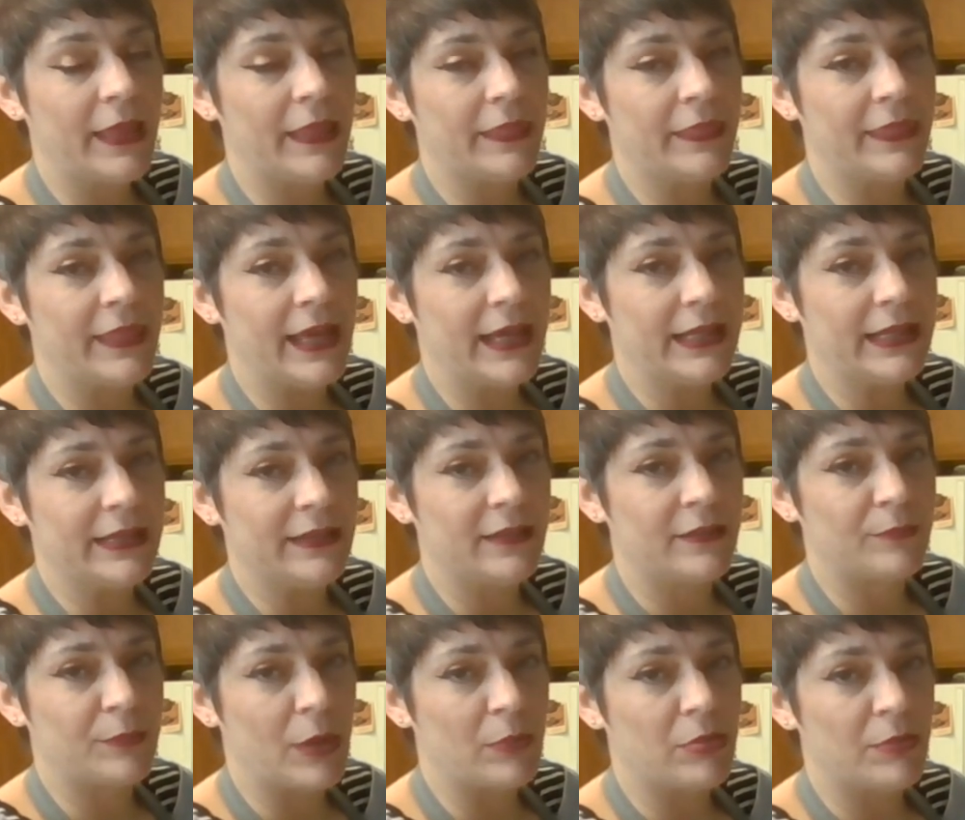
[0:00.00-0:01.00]
That is
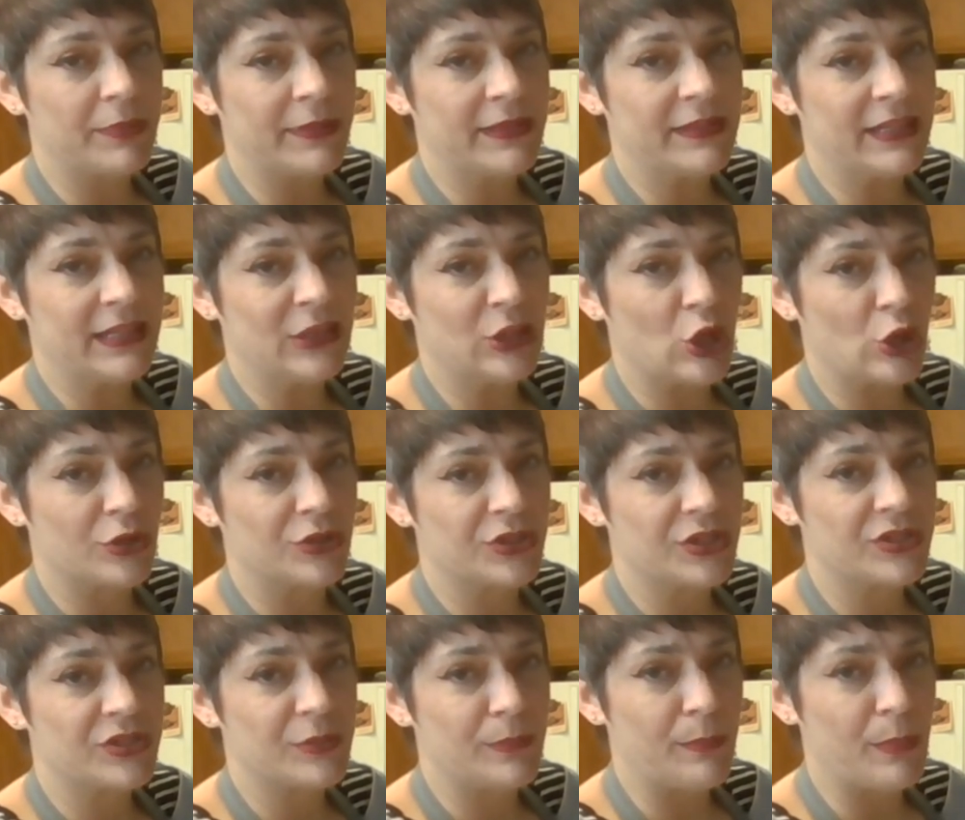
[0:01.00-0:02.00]
probably the
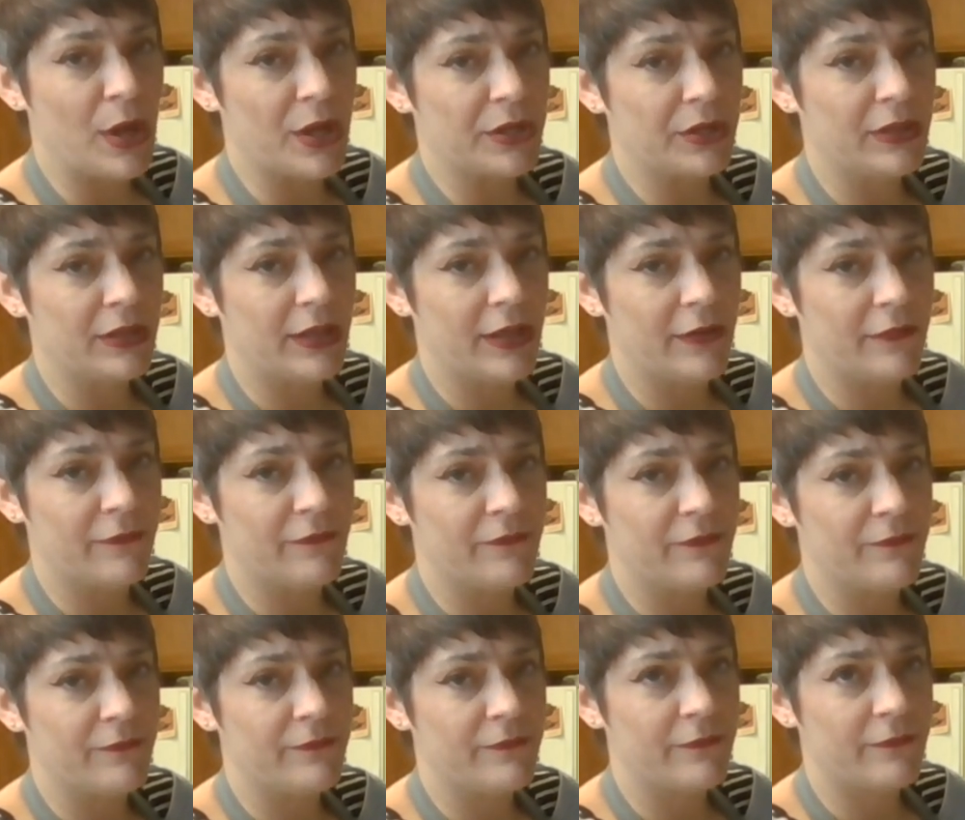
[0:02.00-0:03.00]
largest bottle of
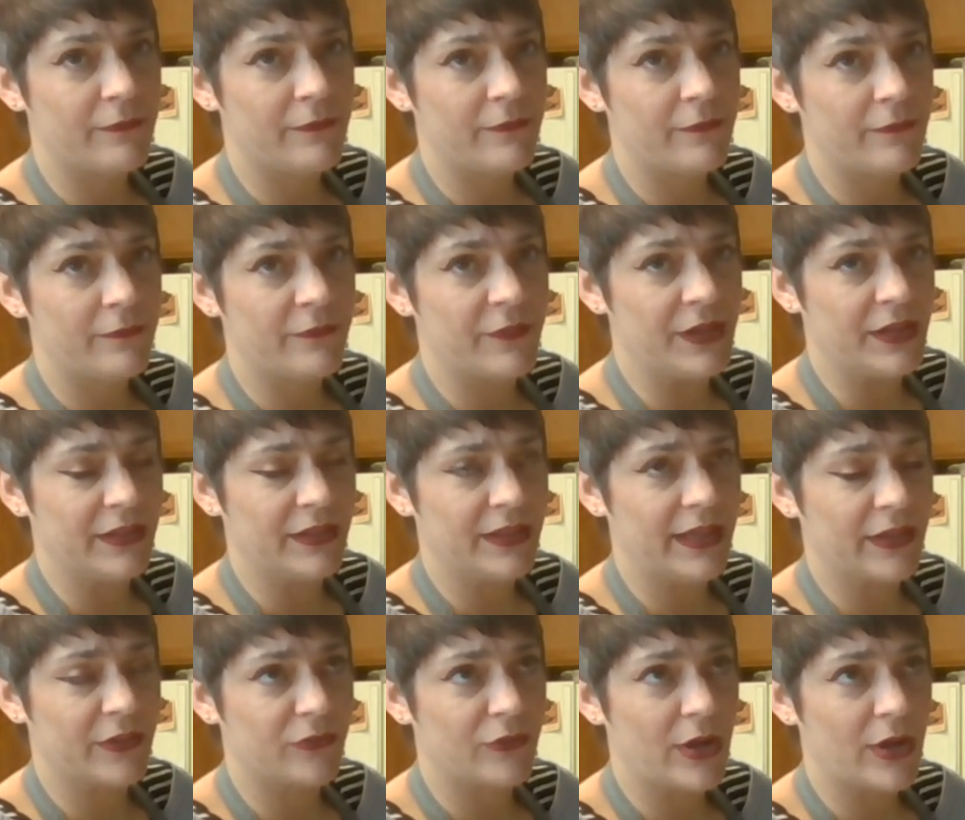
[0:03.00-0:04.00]
vanilla
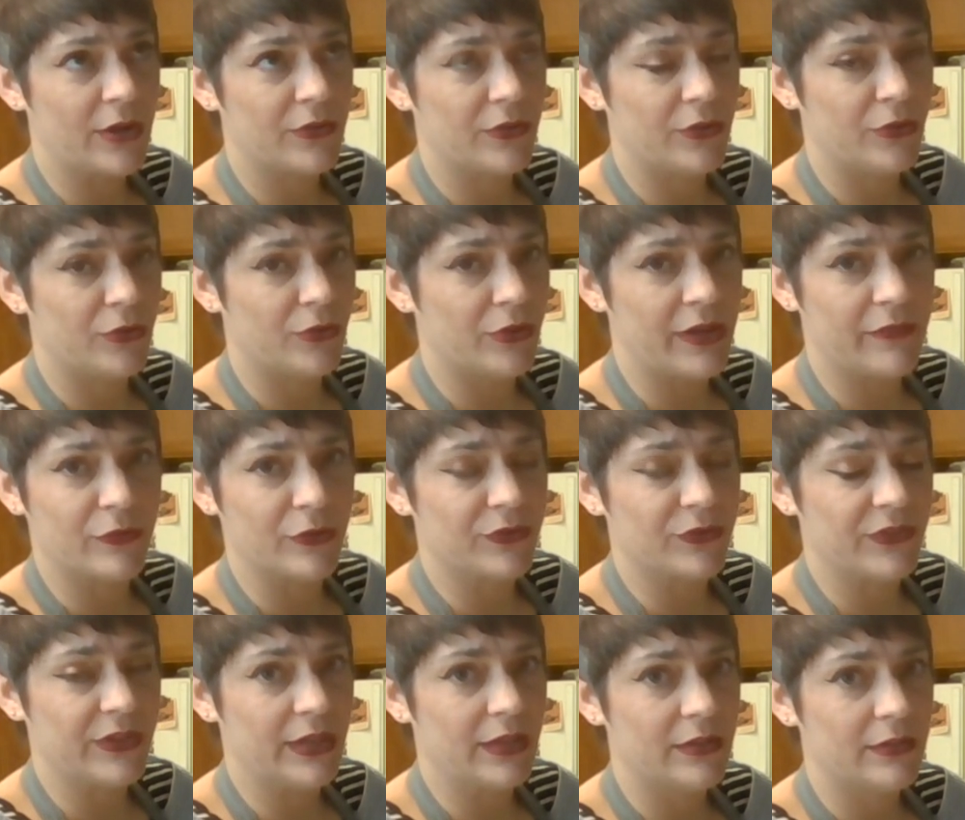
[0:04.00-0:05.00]
extract you'll ever
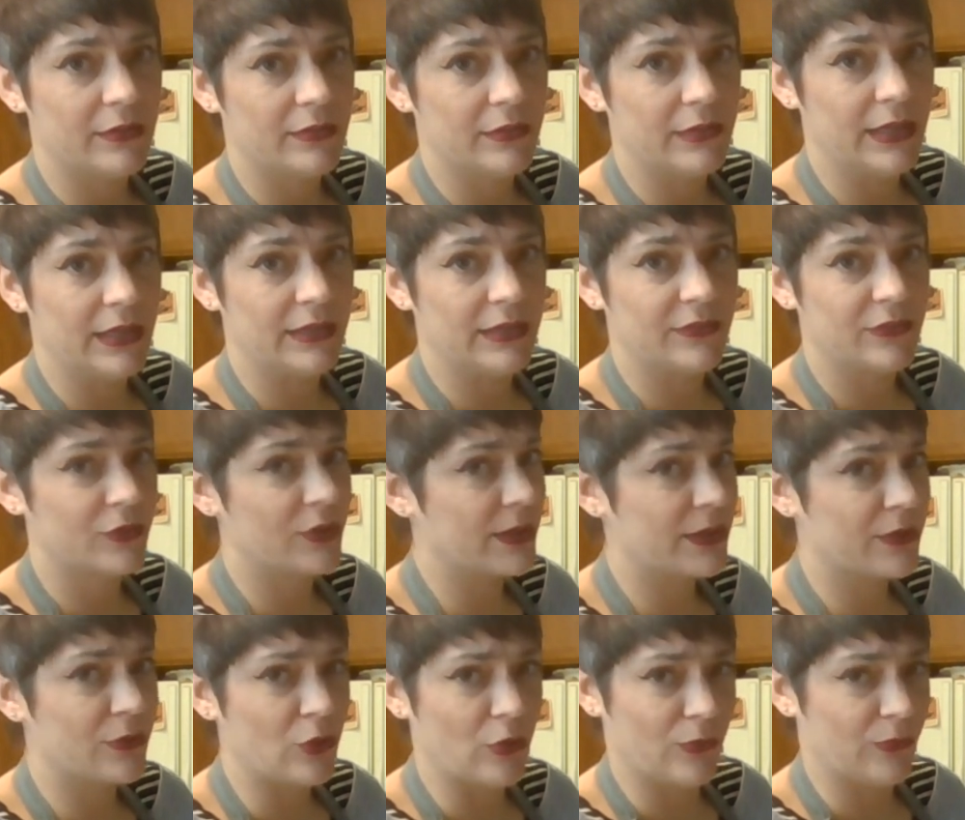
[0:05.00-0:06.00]
see. It's
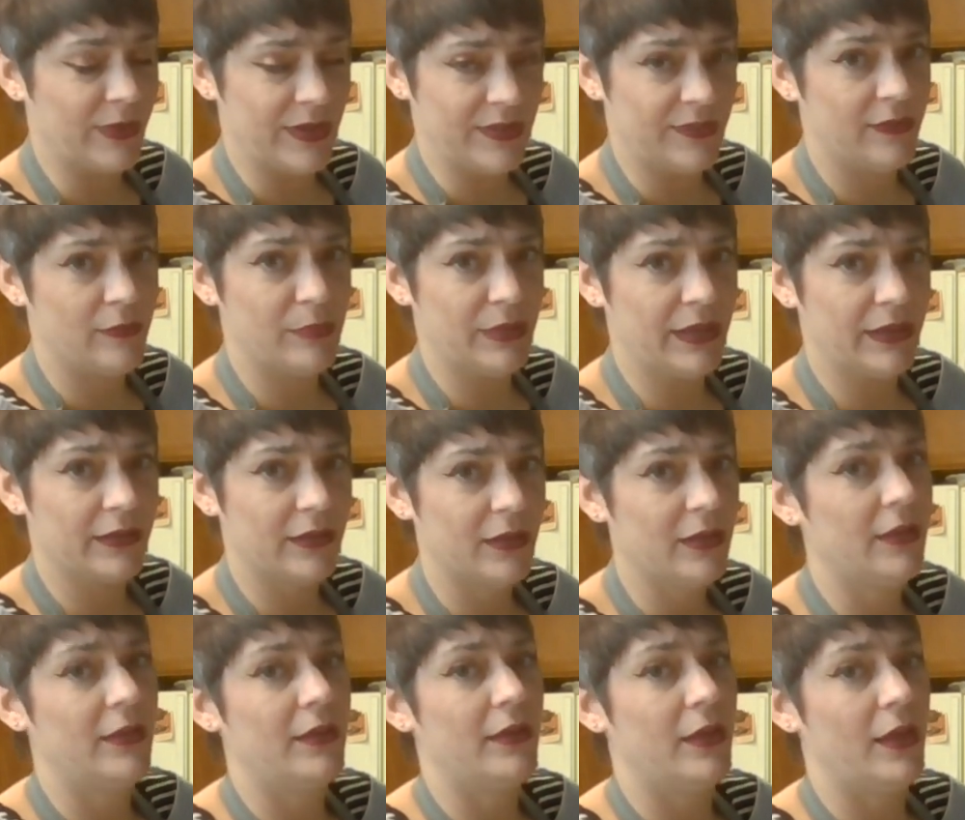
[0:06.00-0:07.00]
crazy big.
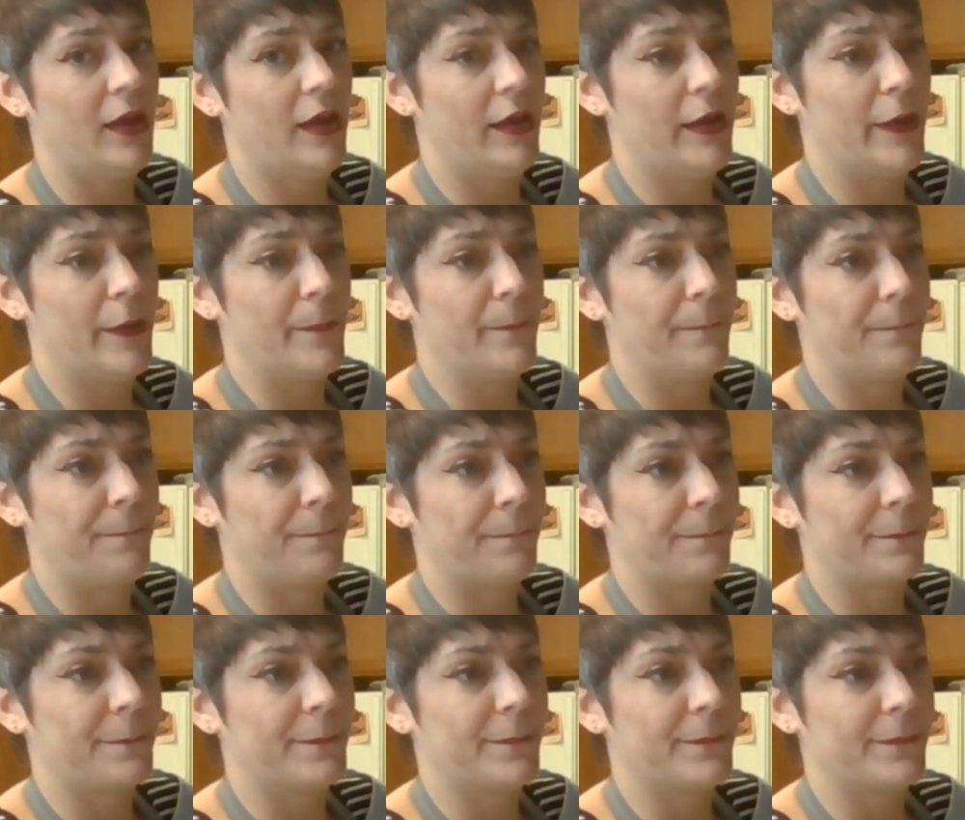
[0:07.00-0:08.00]

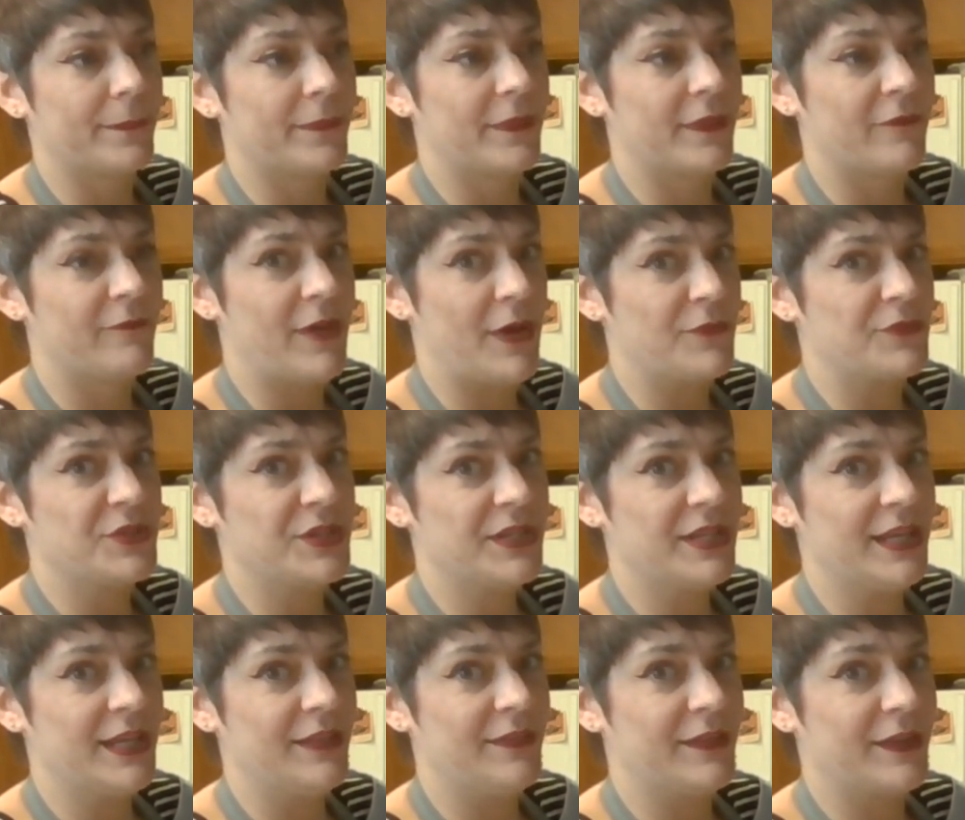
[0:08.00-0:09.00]
Found it
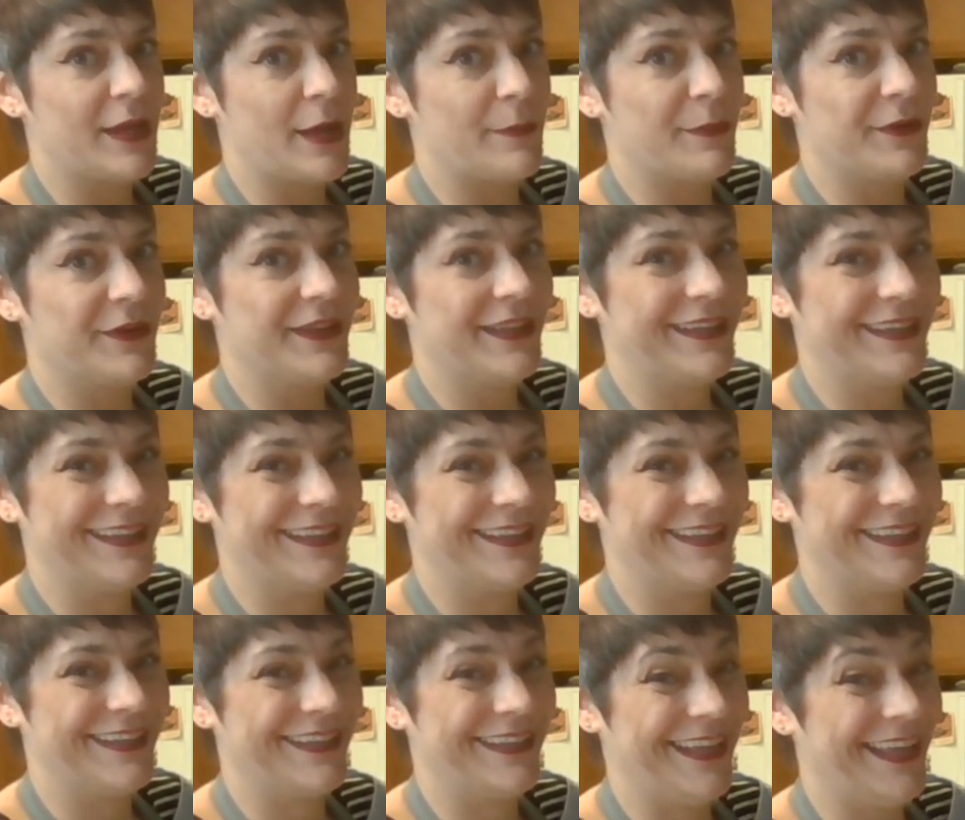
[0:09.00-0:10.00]
in the cupboard.
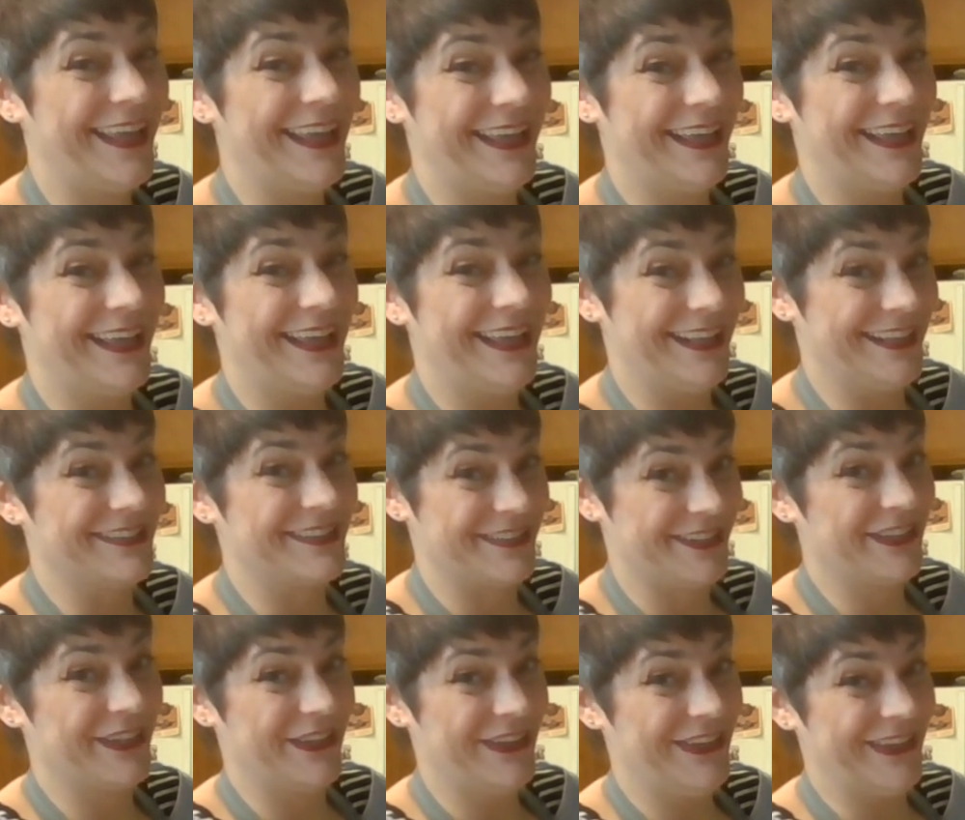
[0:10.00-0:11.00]
It's
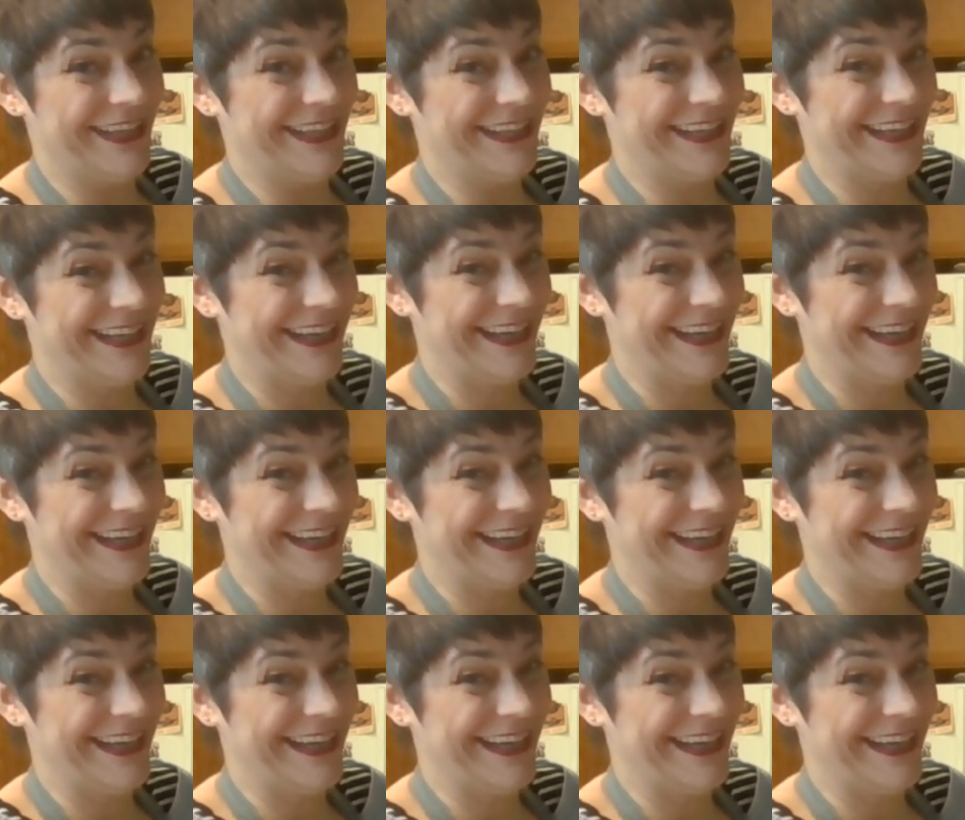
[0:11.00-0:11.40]
still good.